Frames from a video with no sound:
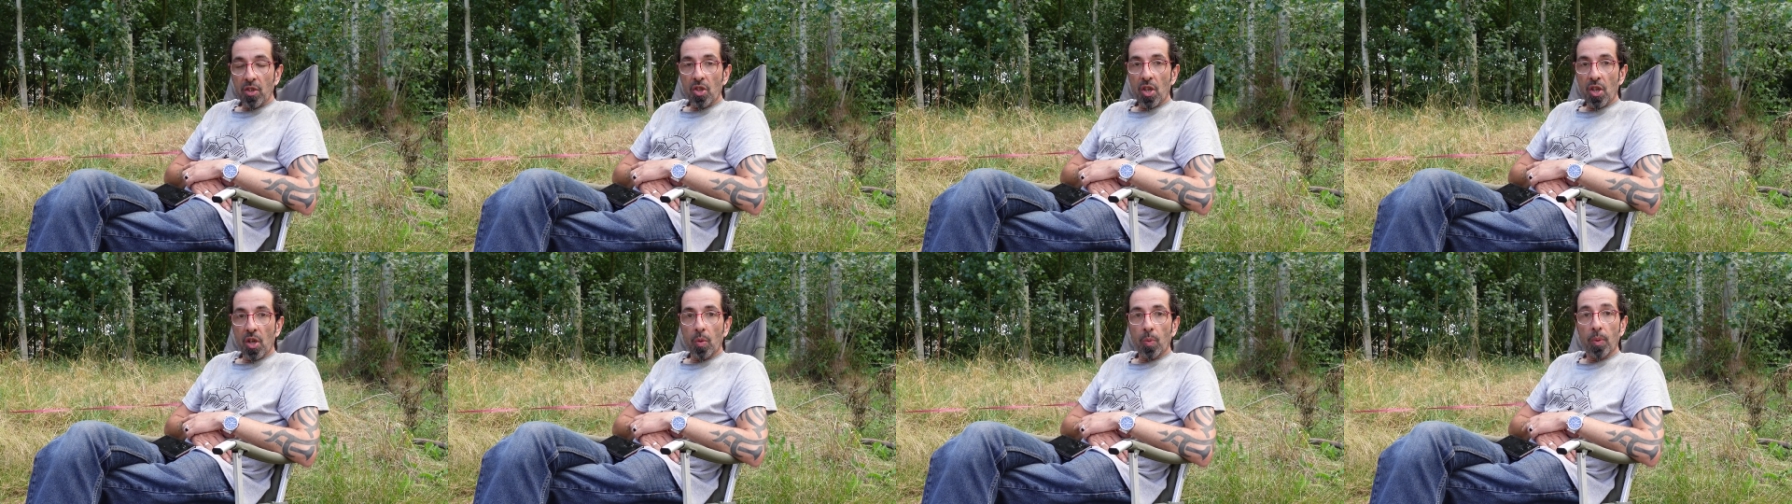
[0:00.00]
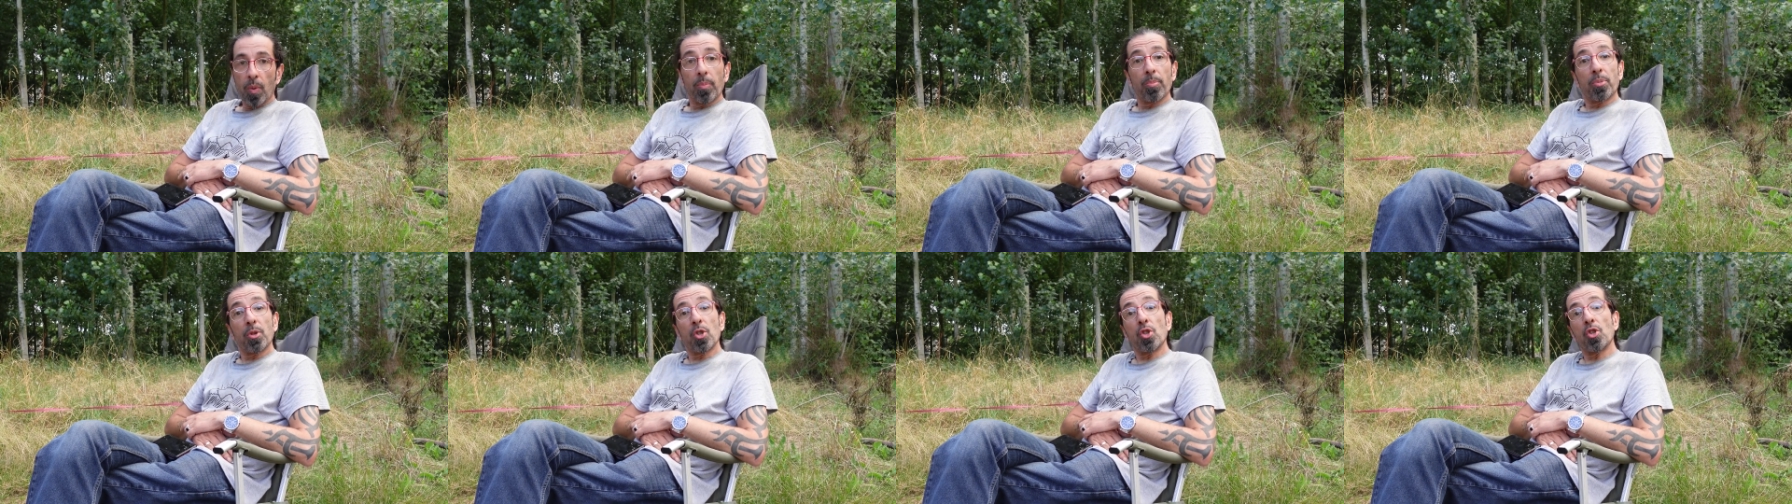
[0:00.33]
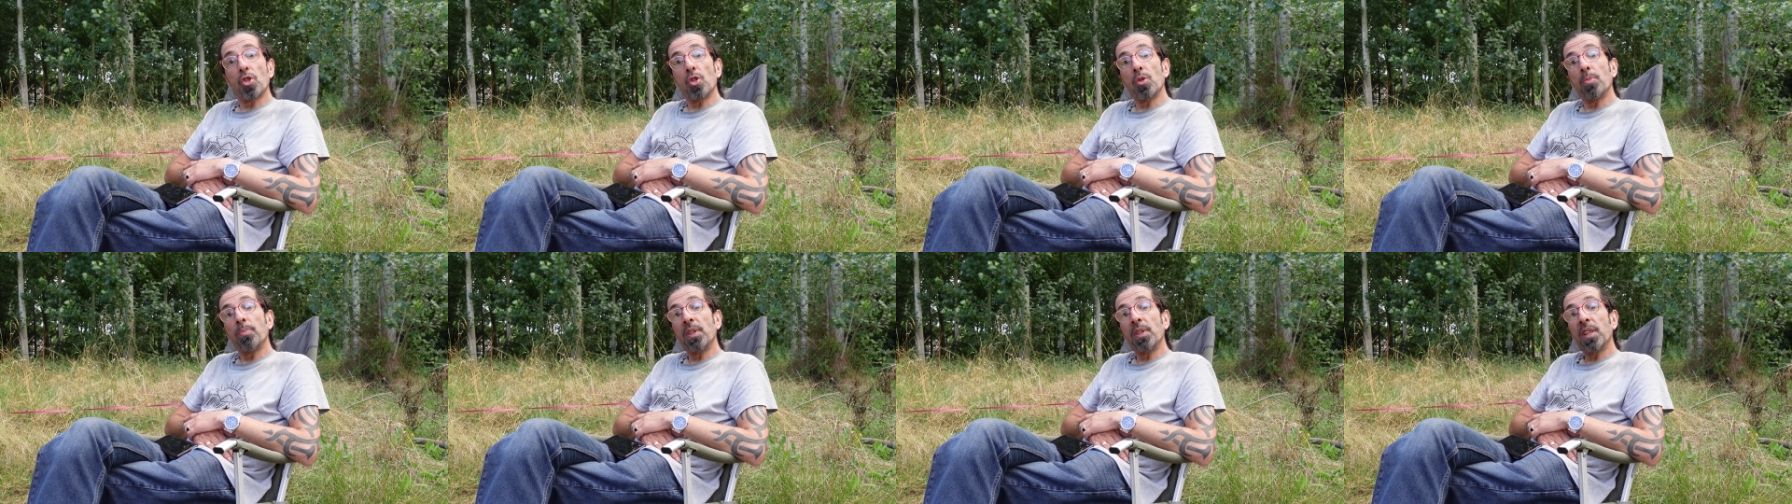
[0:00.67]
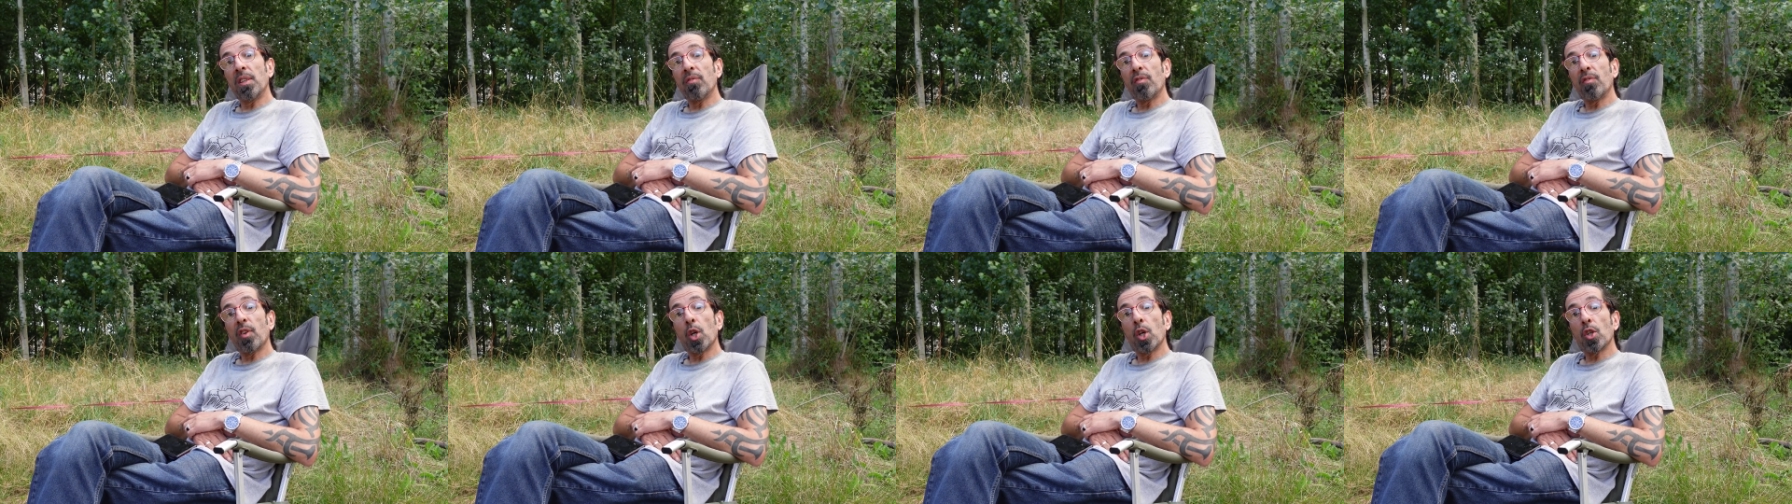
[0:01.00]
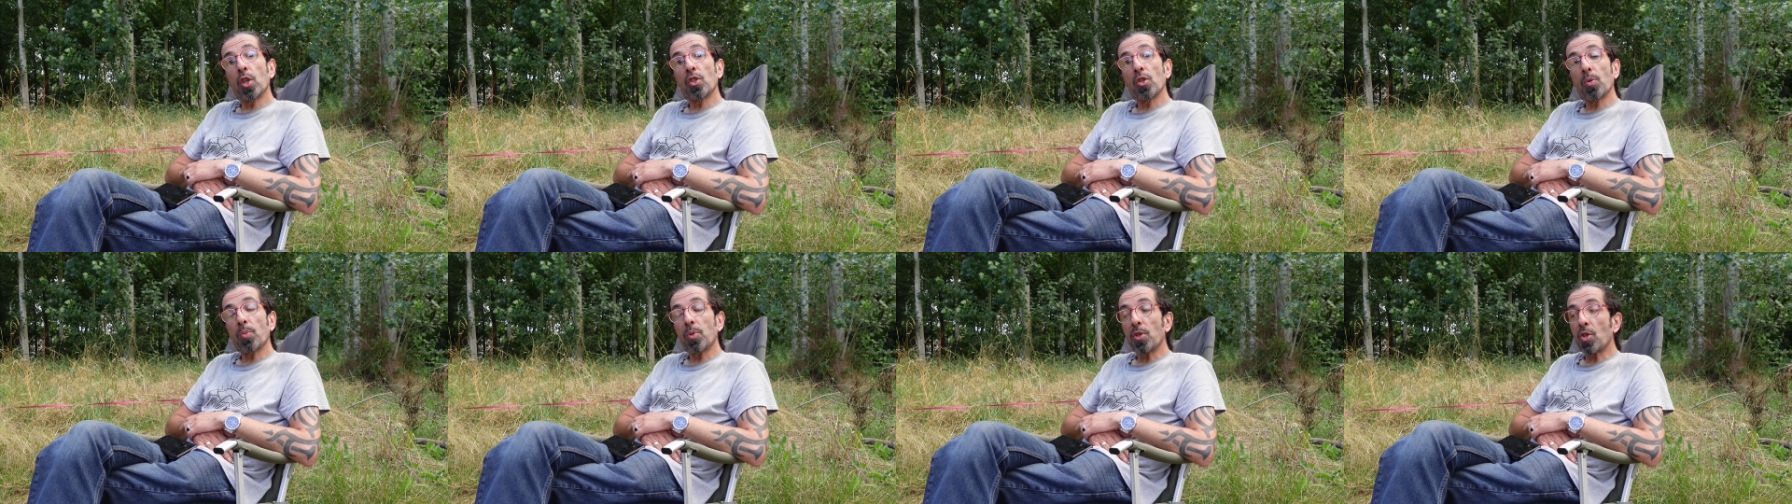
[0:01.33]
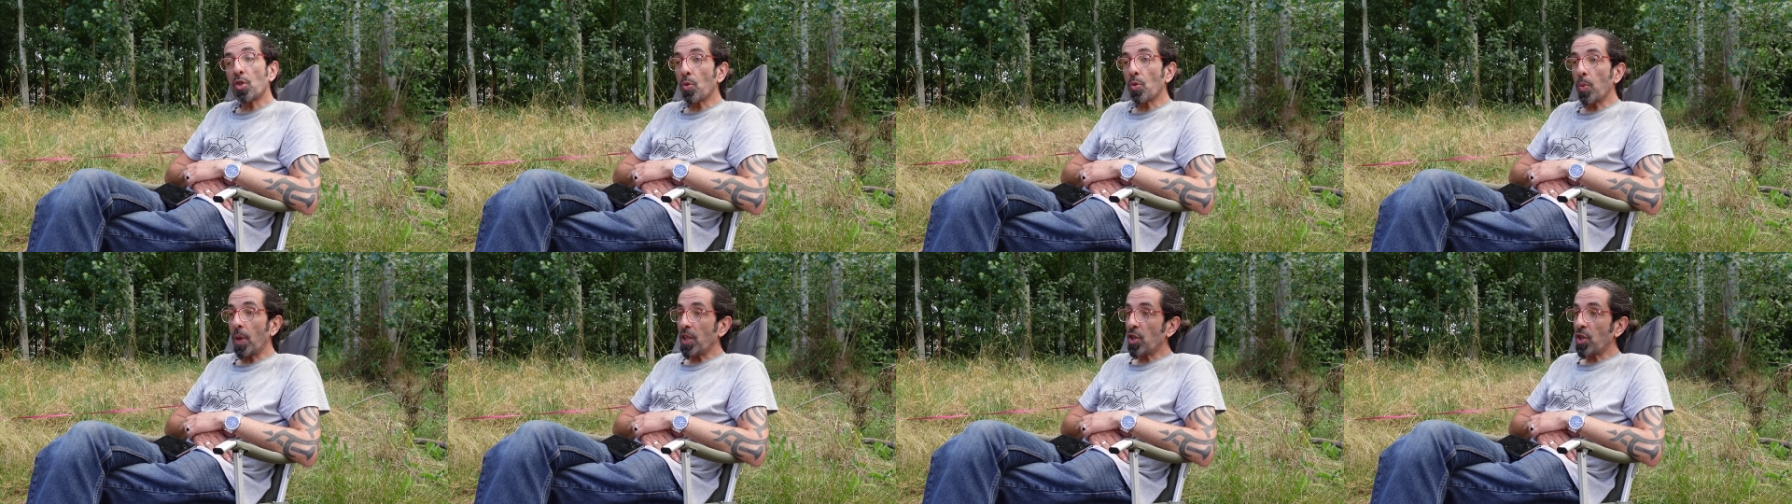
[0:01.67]
so we presume the inverter was
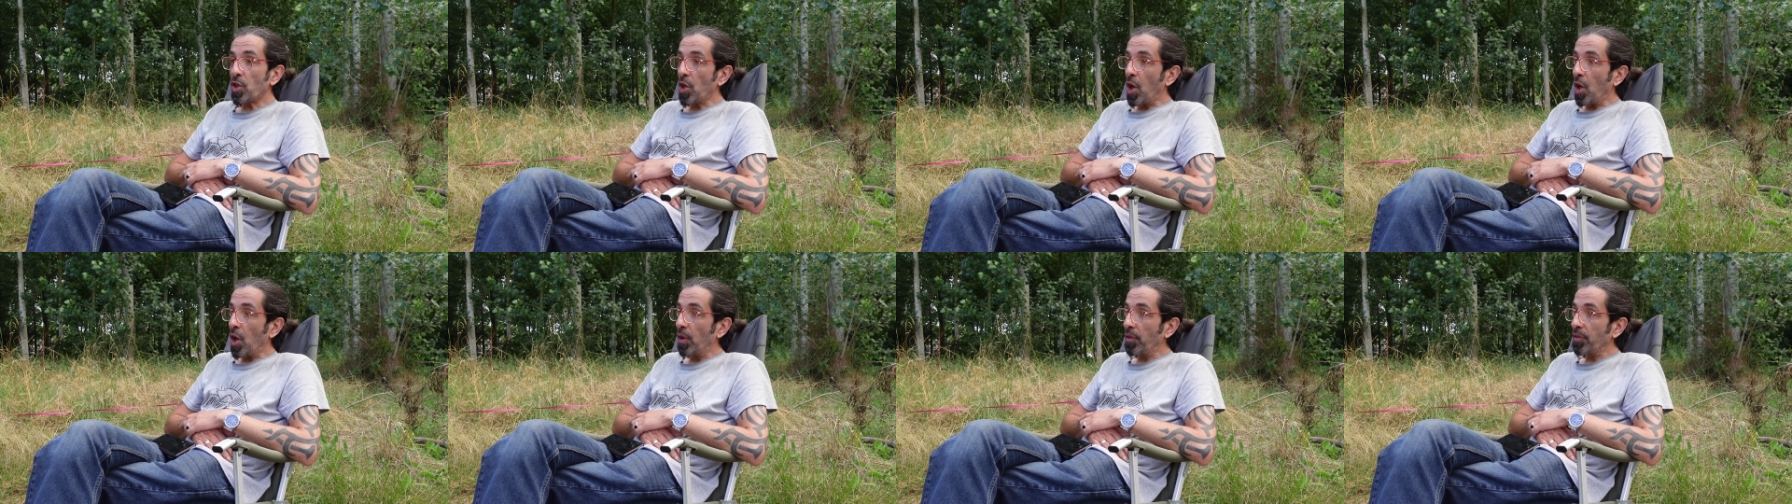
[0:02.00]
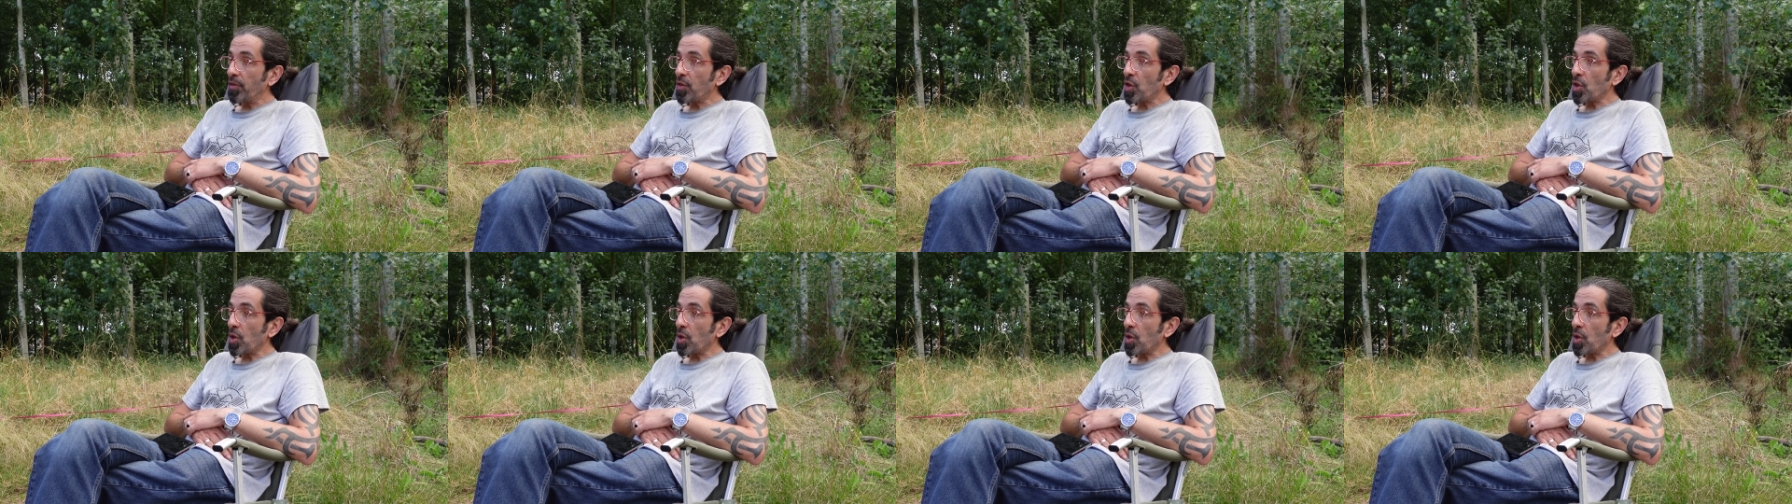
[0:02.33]
switched off,